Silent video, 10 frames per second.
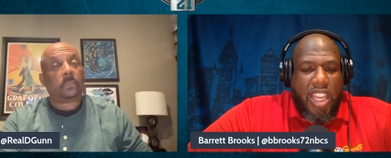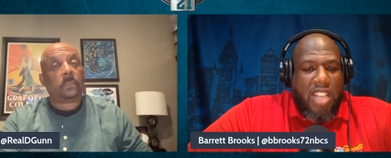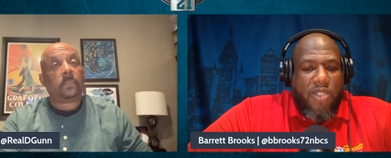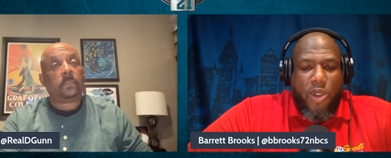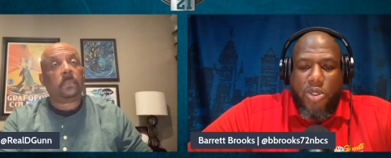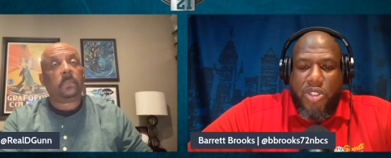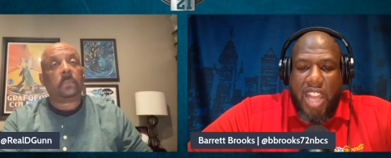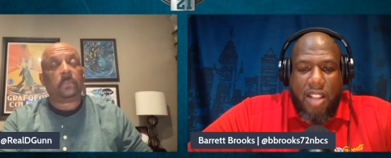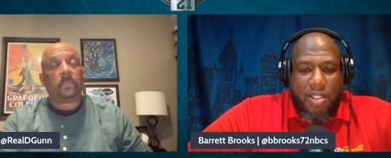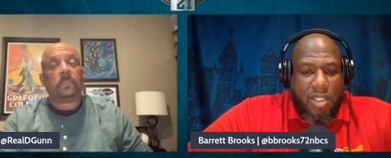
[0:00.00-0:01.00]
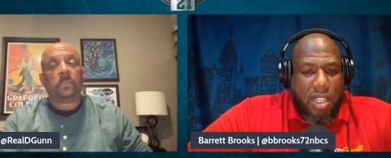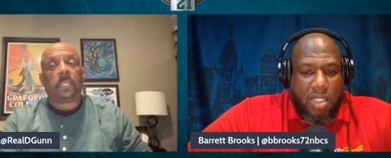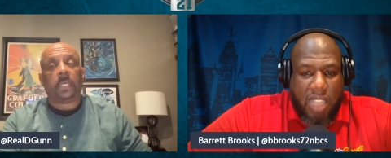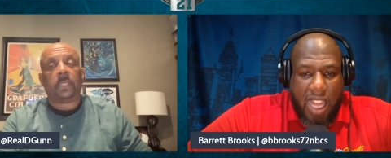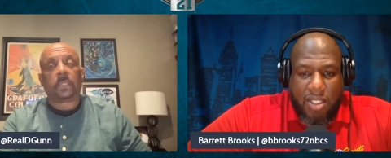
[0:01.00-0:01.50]
Speaker 1: catch first downs and
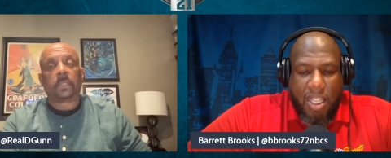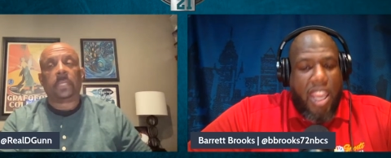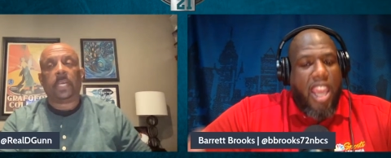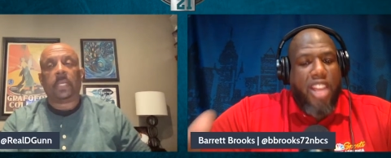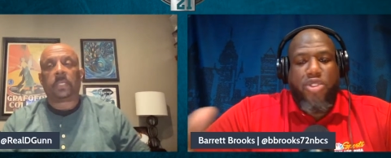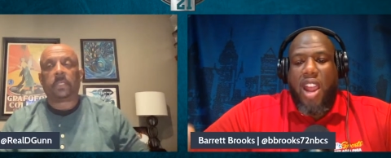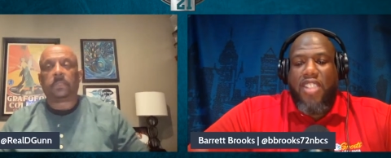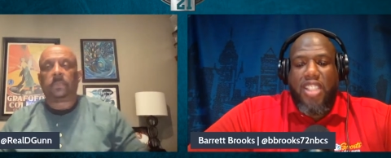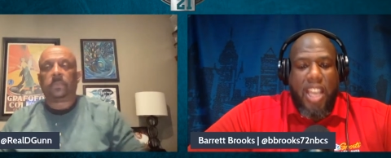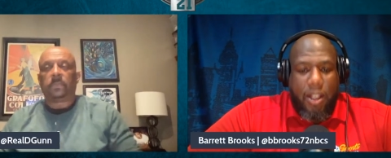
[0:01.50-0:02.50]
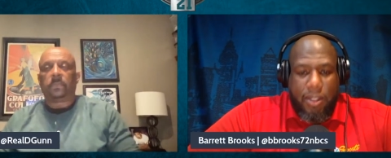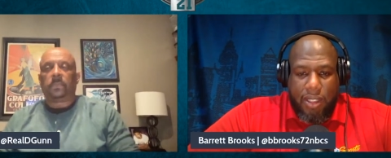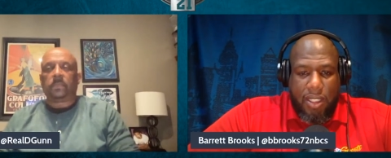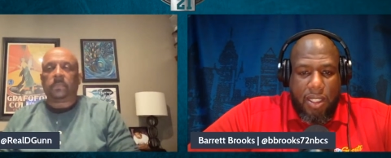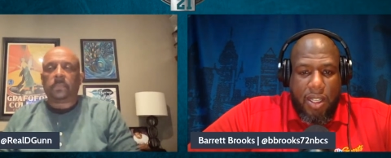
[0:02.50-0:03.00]
touchdowns. Yeah. And Travis Kelce.
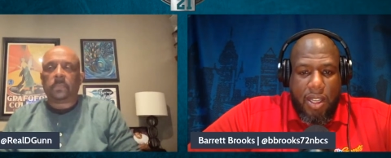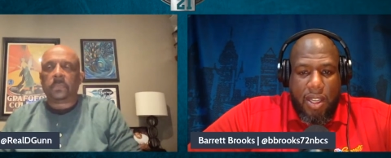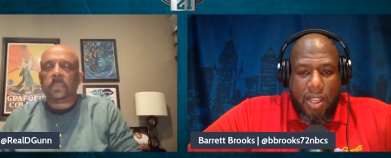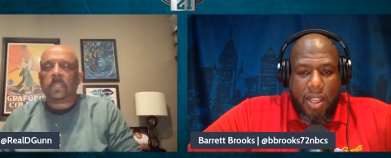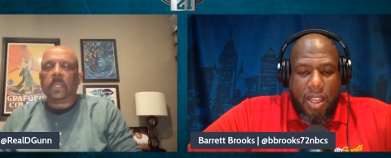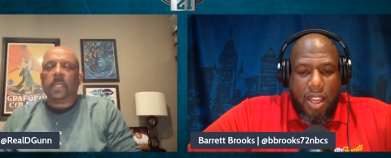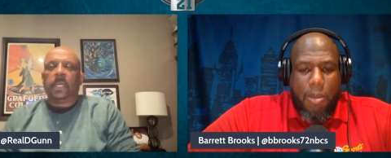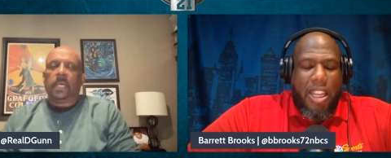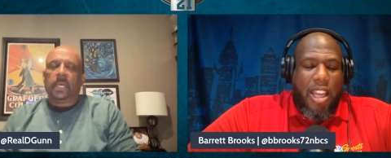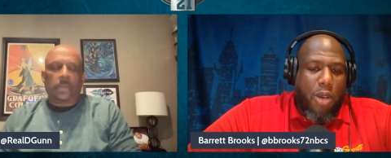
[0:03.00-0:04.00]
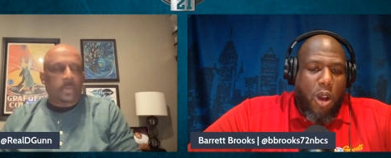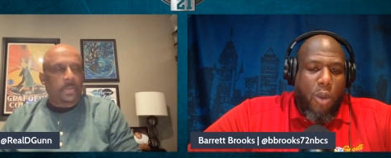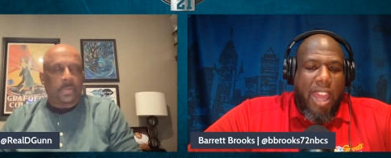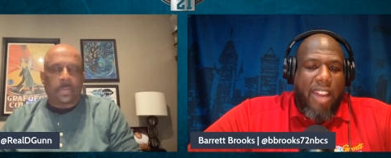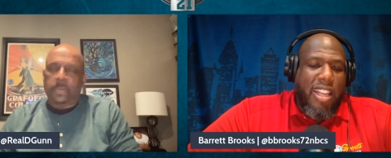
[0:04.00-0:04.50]
I mean, come on,
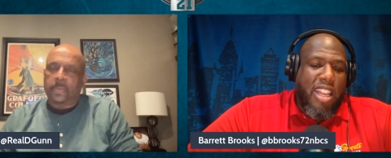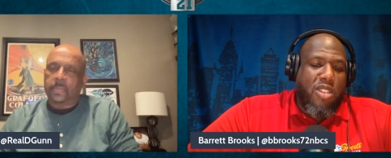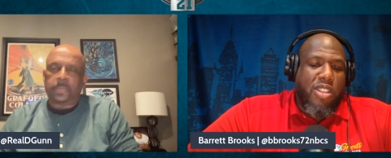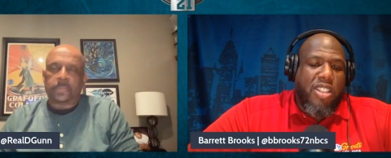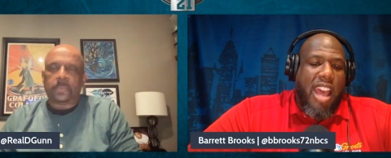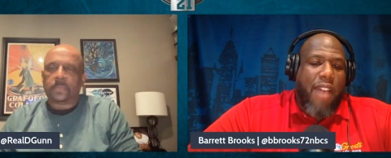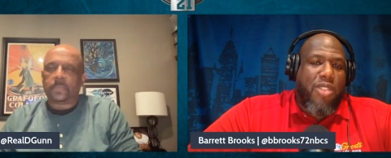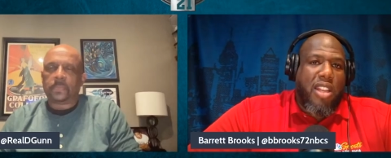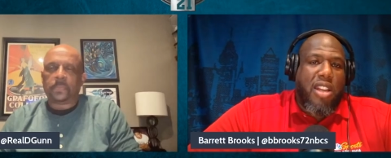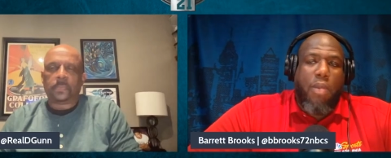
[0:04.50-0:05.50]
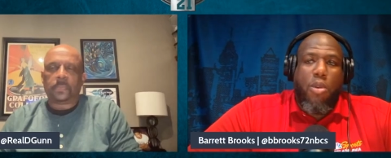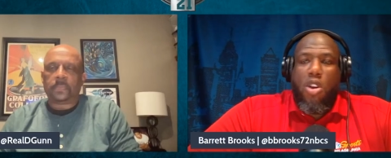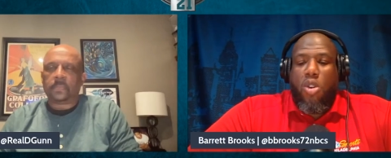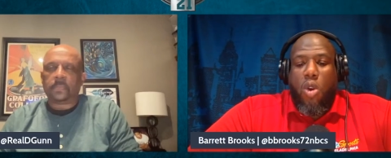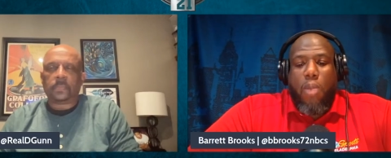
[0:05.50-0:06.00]
man. Then you just have the number one
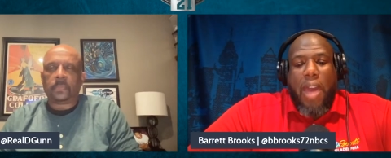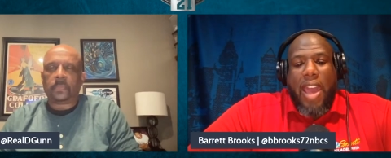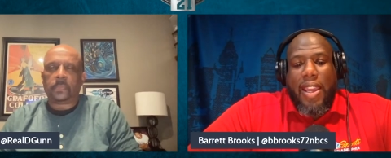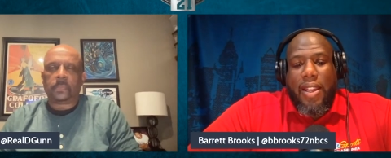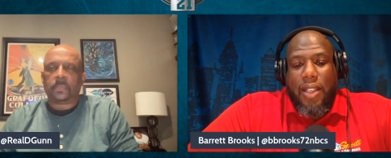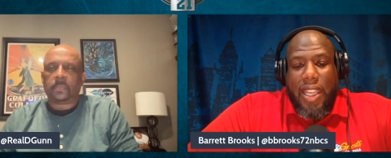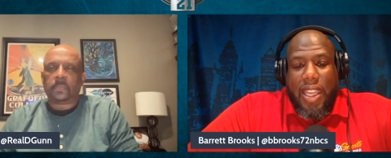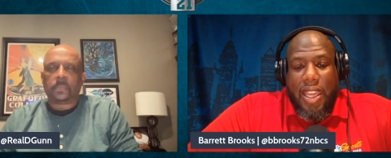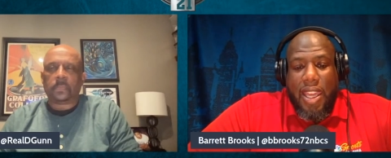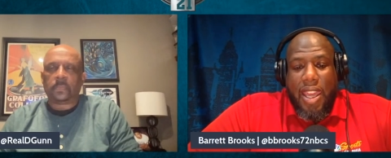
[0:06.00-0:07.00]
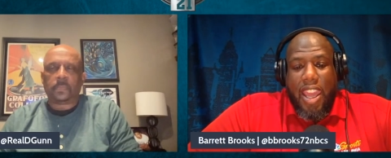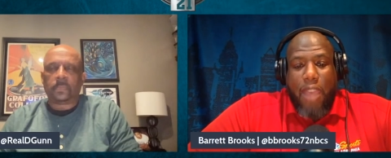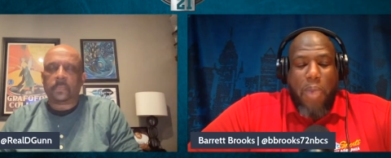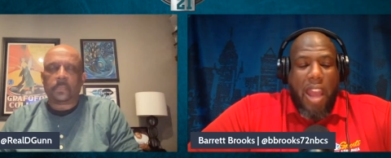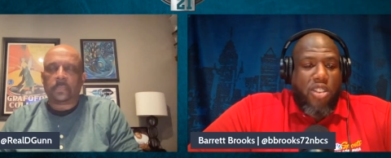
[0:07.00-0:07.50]
quarterback in the league in
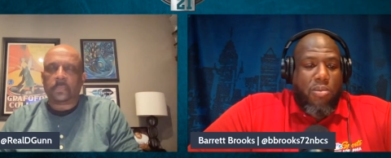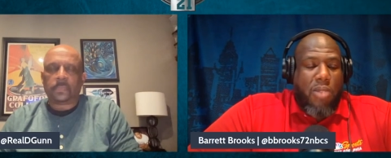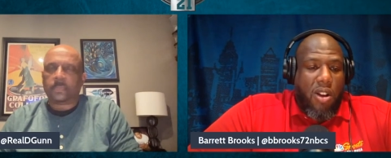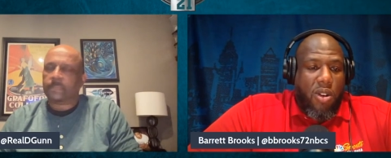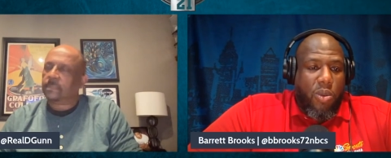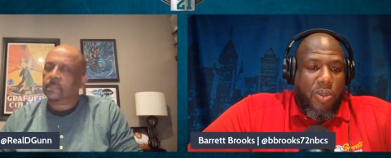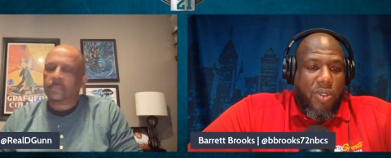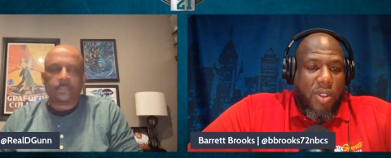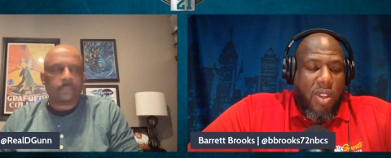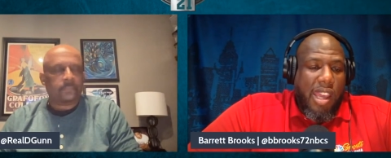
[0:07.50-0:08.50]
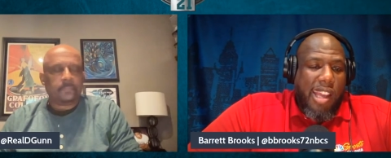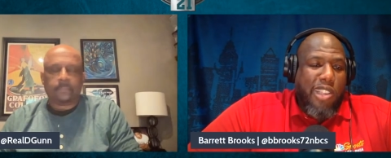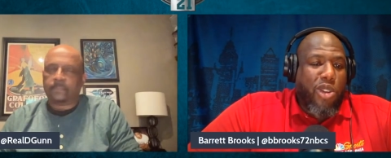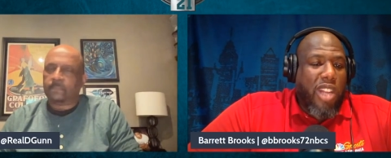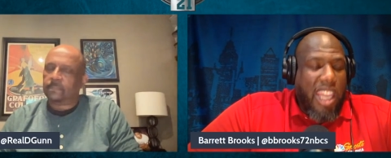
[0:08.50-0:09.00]
Patrick Mahomes.
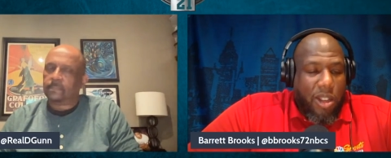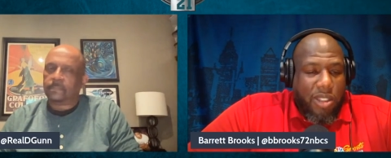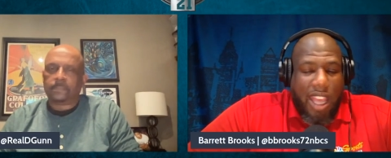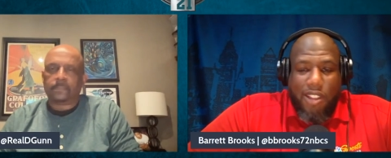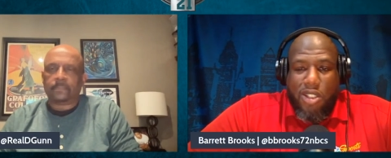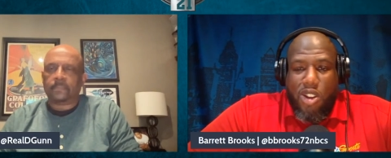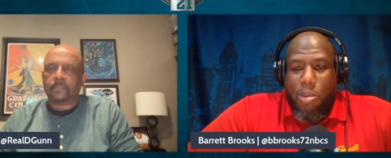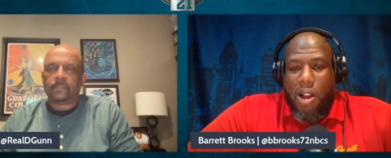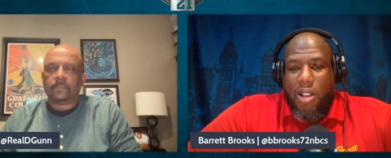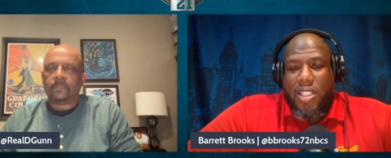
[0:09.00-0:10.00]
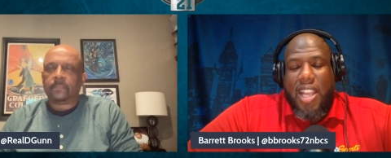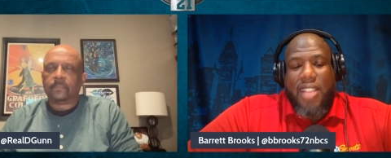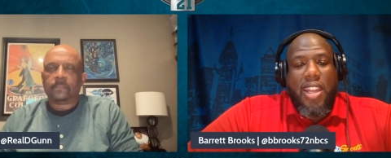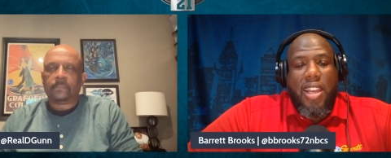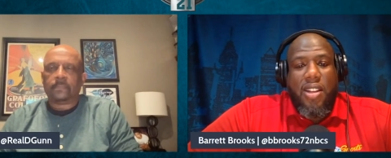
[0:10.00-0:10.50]
Do the Eagles have a snowball's chance
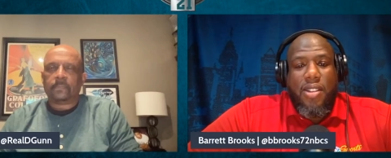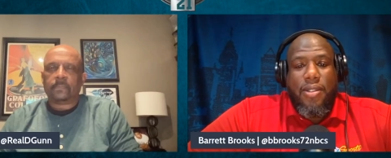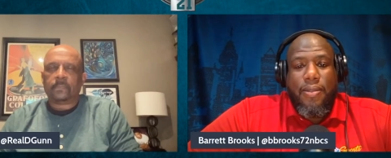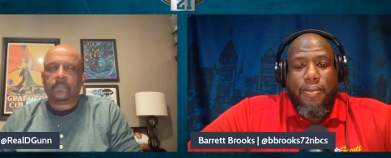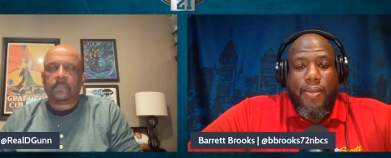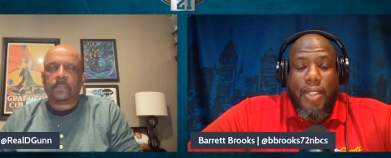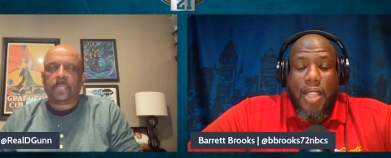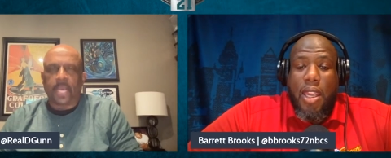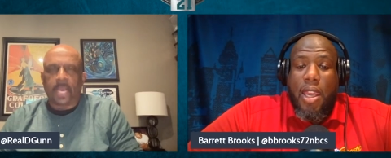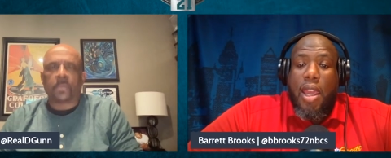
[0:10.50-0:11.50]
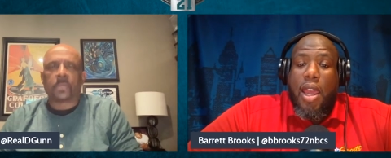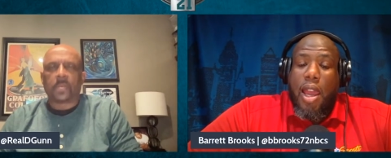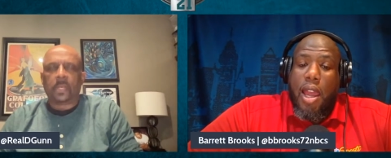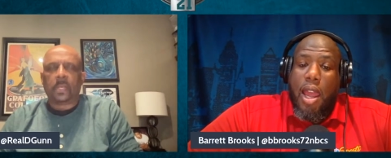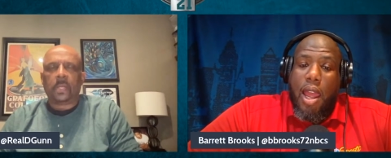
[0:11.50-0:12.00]
in hell? Yes.
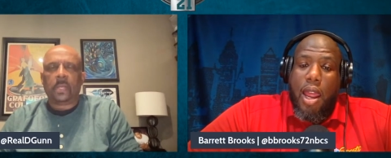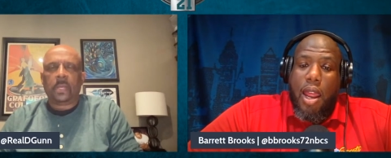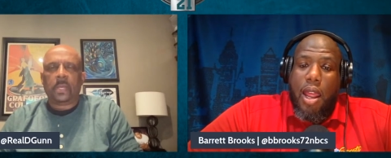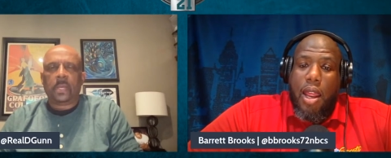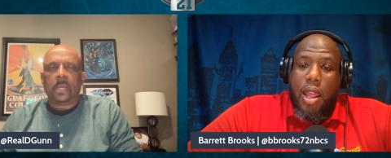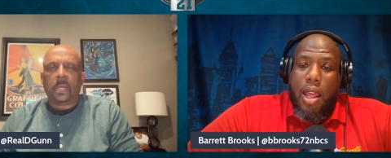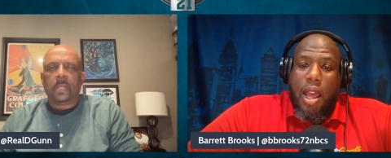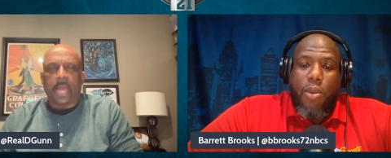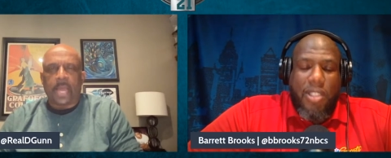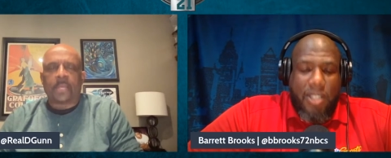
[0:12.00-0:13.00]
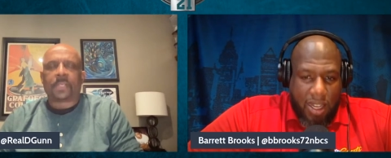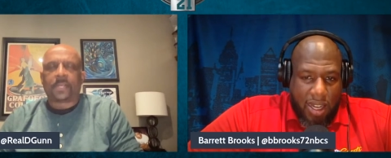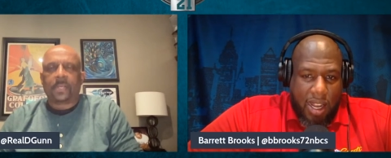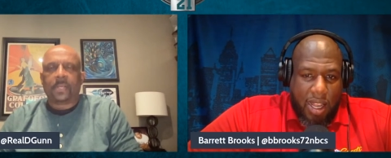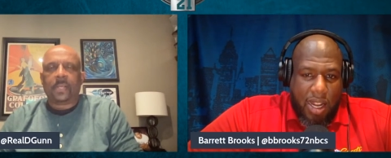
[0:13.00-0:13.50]
I would yes. say
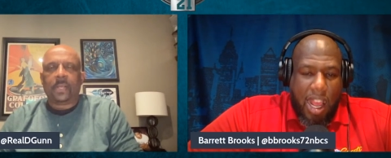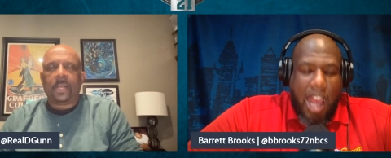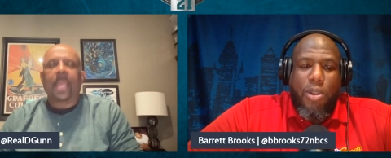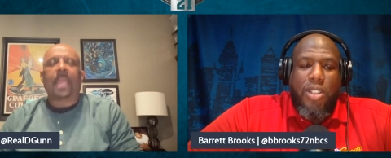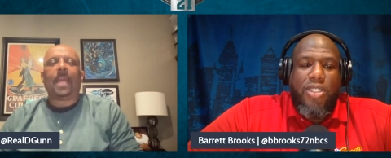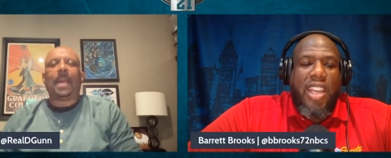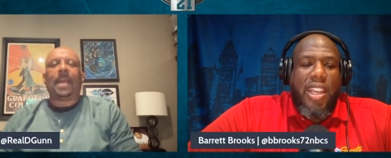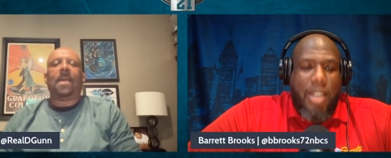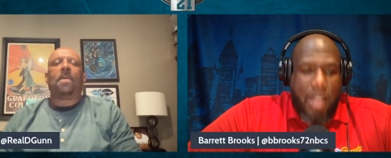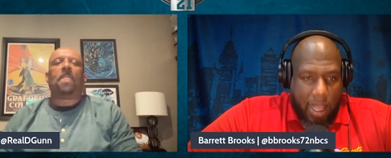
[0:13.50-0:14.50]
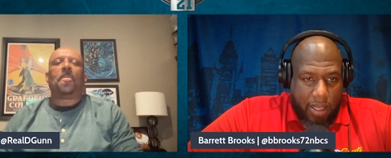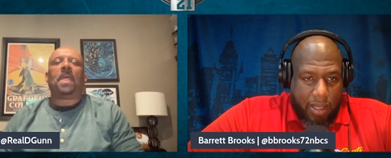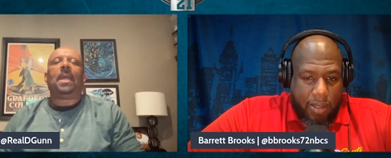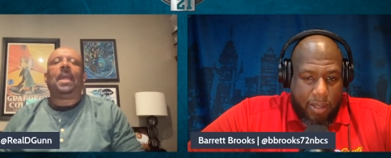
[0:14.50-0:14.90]
not. I would say not.